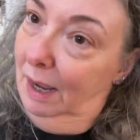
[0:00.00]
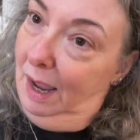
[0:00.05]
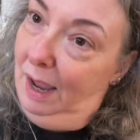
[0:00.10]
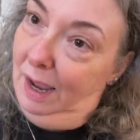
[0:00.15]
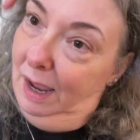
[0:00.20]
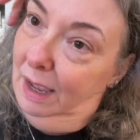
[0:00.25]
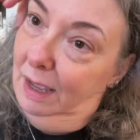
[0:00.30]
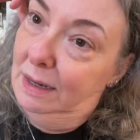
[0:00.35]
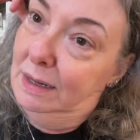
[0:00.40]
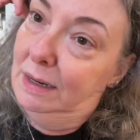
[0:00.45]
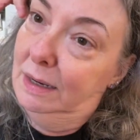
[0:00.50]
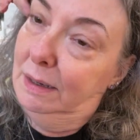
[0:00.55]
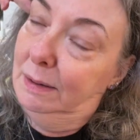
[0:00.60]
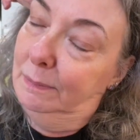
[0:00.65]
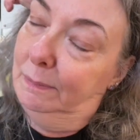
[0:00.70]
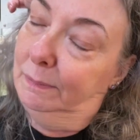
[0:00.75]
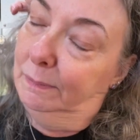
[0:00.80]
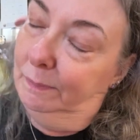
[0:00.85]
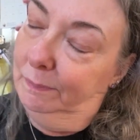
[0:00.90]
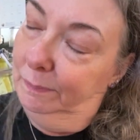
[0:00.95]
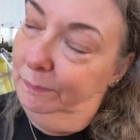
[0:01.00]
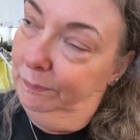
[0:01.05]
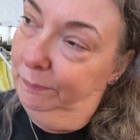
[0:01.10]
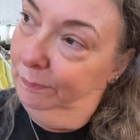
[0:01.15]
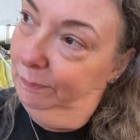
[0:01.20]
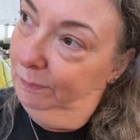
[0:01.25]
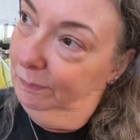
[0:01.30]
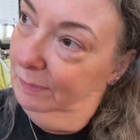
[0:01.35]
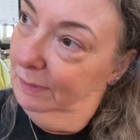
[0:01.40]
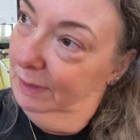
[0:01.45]
And um,
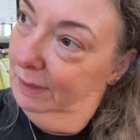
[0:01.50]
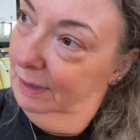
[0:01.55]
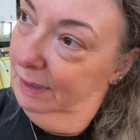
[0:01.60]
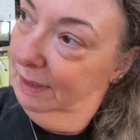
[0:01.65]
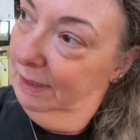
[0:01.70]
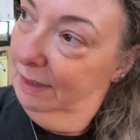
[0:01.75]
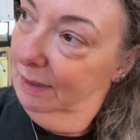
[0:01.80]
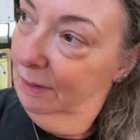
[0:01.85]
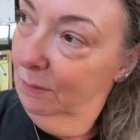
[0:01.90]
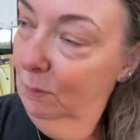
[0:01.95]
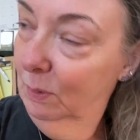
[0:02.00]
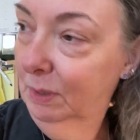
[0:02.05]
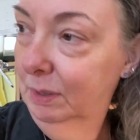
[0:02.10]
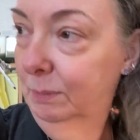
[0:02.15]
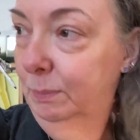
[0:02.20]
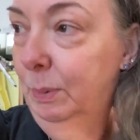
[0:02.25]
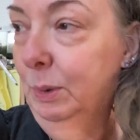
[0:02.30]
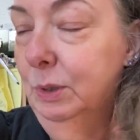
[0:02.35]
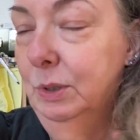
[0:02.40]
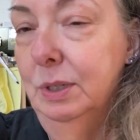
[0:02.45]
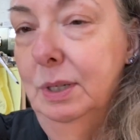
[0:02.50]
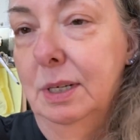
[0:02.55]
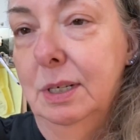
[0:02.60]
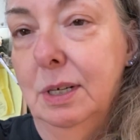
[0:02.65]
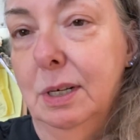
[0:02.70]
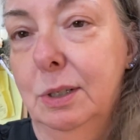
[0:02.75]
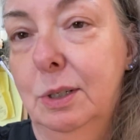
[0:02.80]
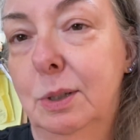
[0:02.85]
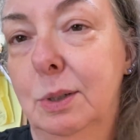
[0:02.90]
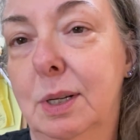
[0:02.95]
one person I
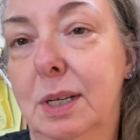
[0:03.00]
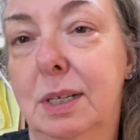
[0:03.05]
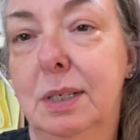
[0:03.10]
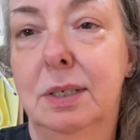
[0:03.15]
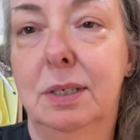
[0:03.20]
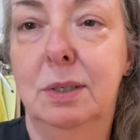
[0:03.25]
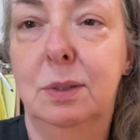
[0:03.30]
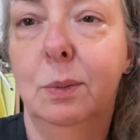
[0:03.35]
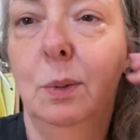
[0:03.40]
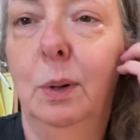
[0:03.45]
talked to today says,